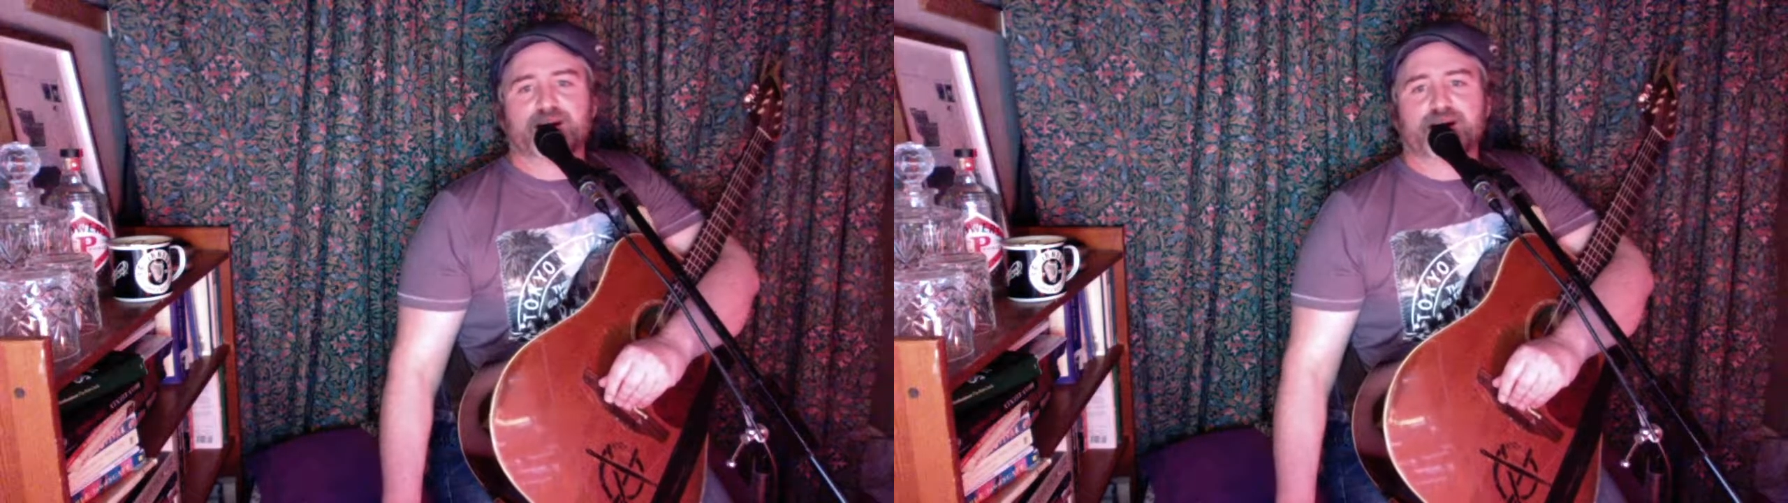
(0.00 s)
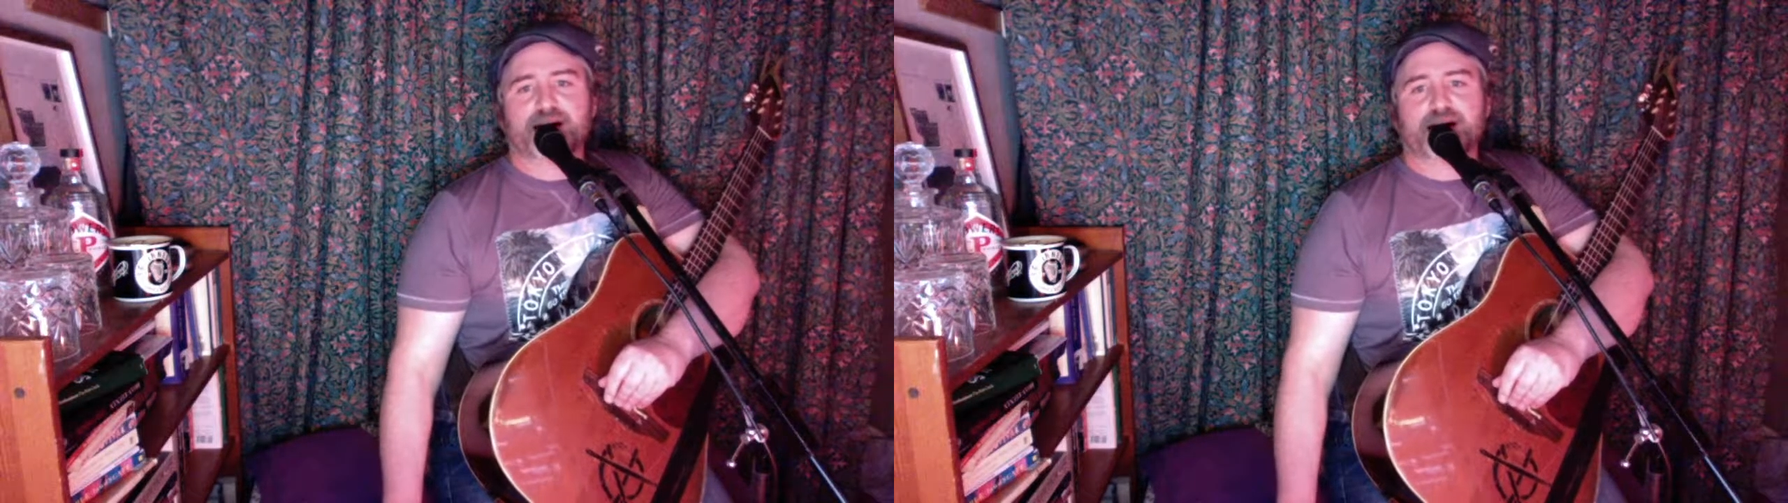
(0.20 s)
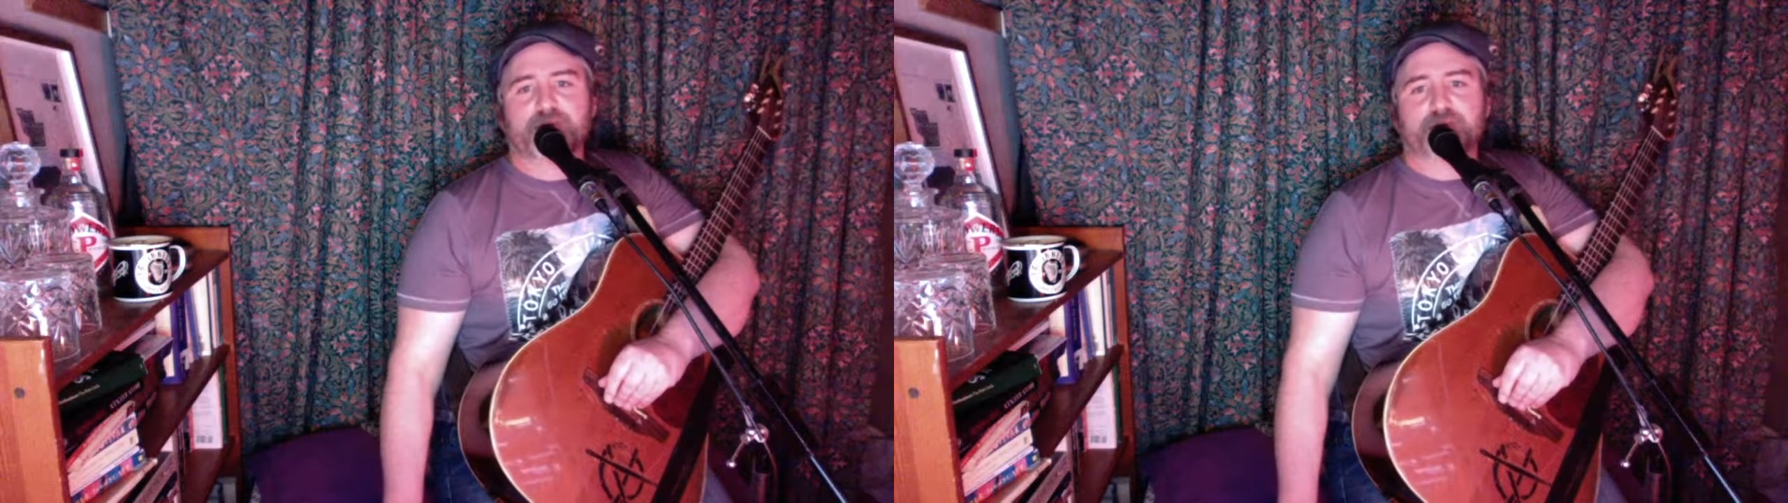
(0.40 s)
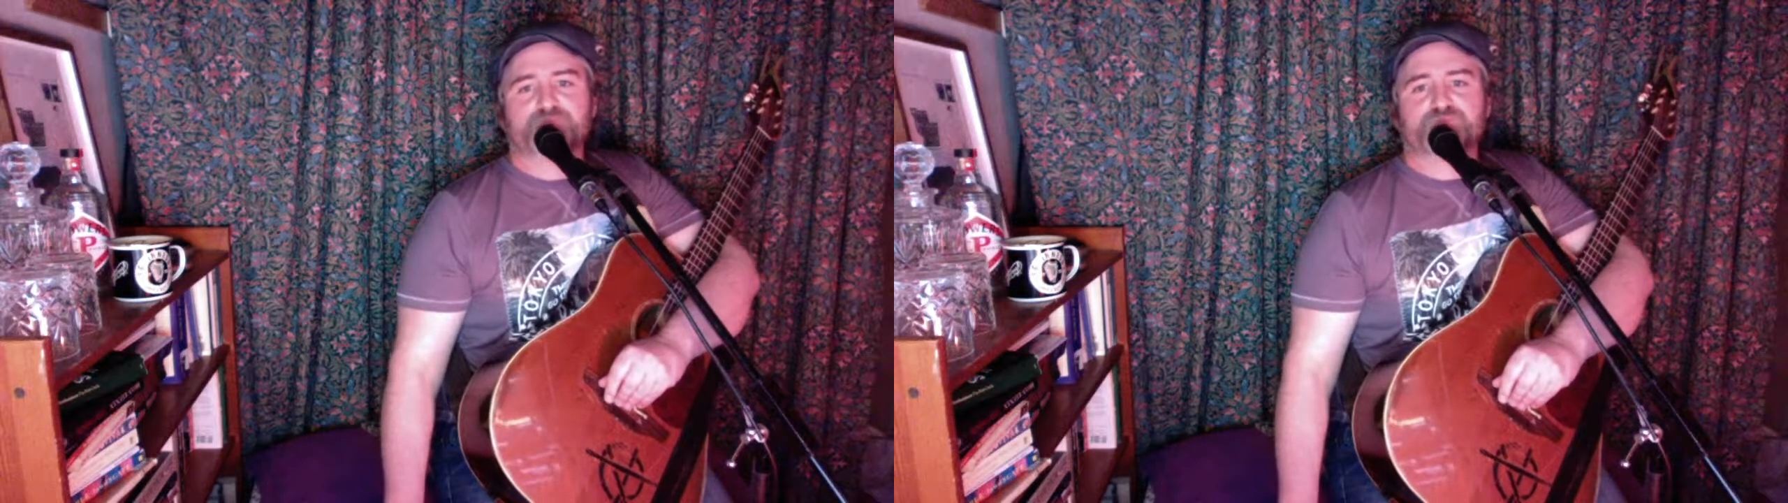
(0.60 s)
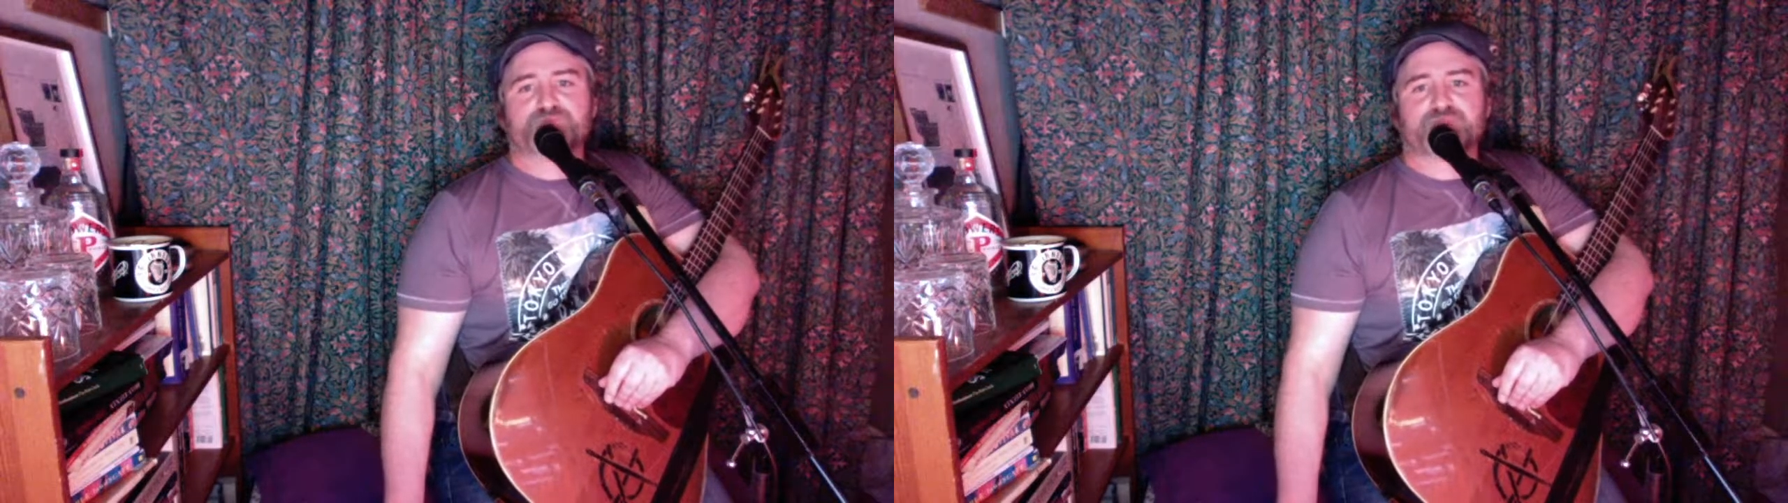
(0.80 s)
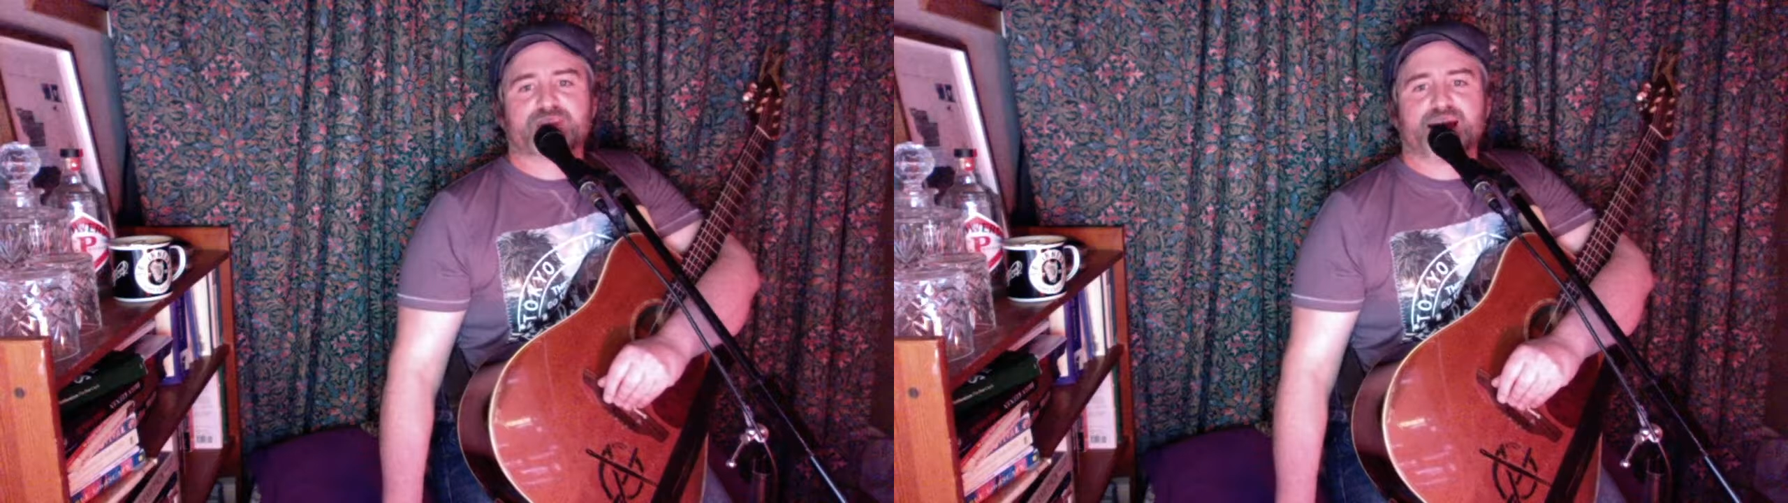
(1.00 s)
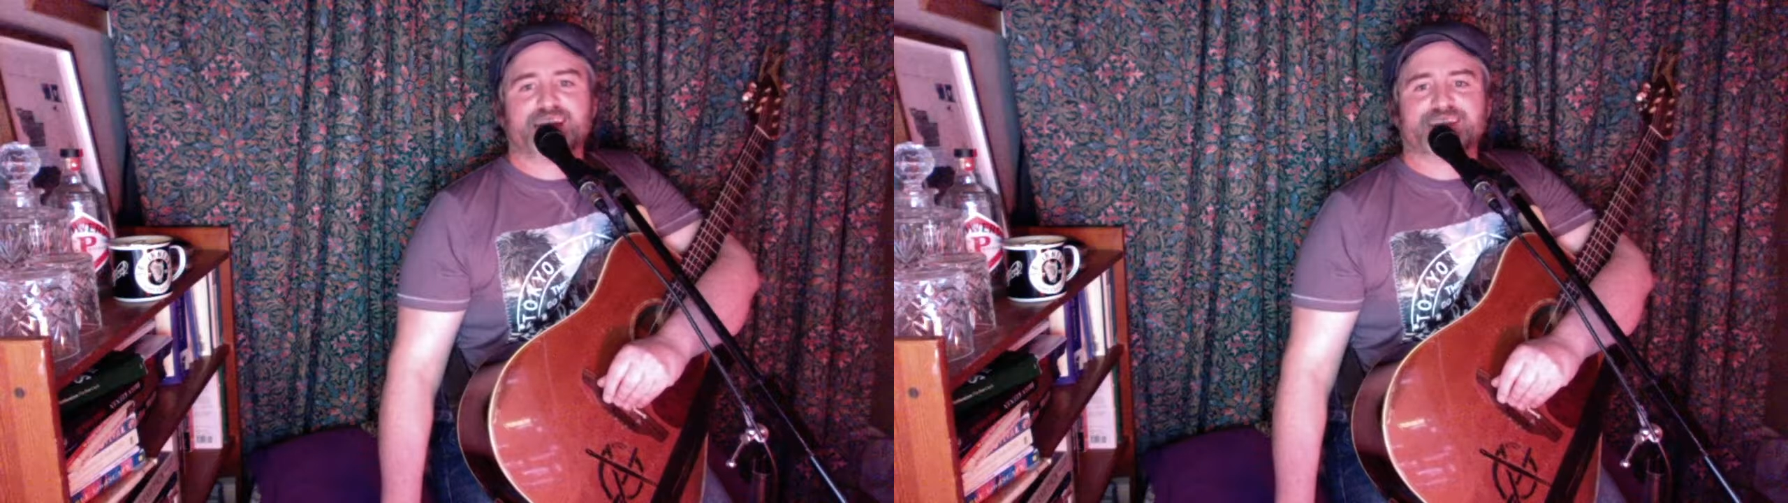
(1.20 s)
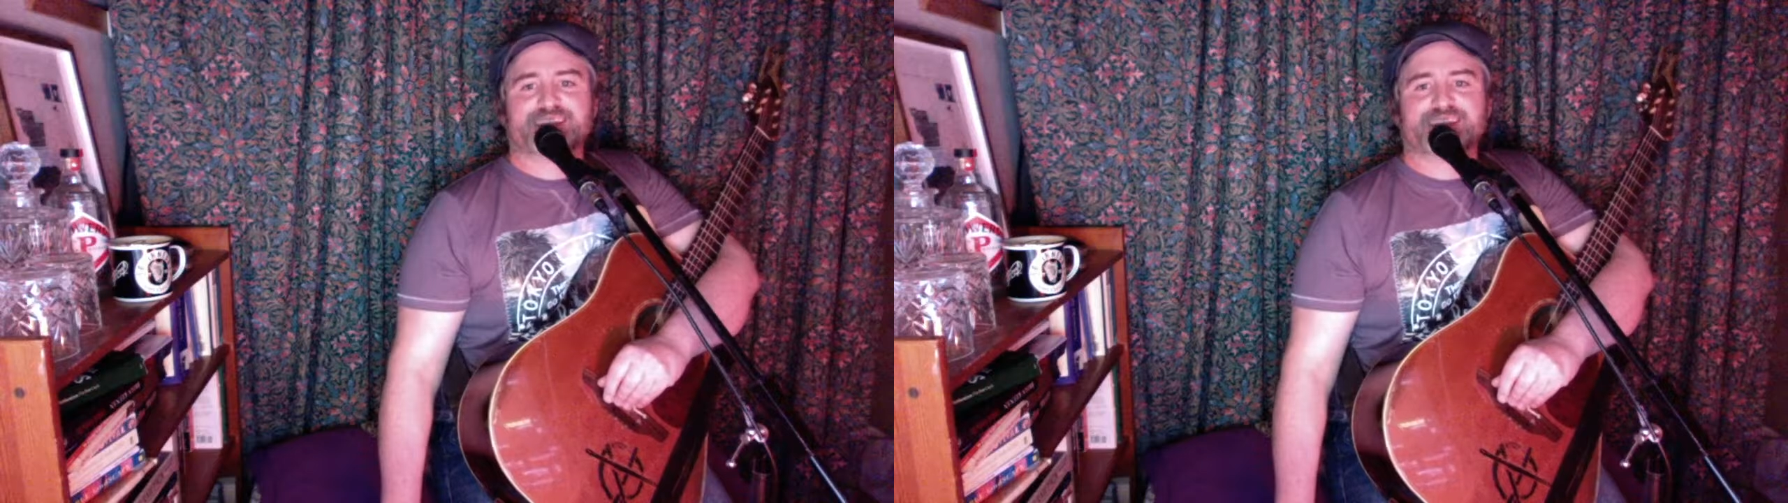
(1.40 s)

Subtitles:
And it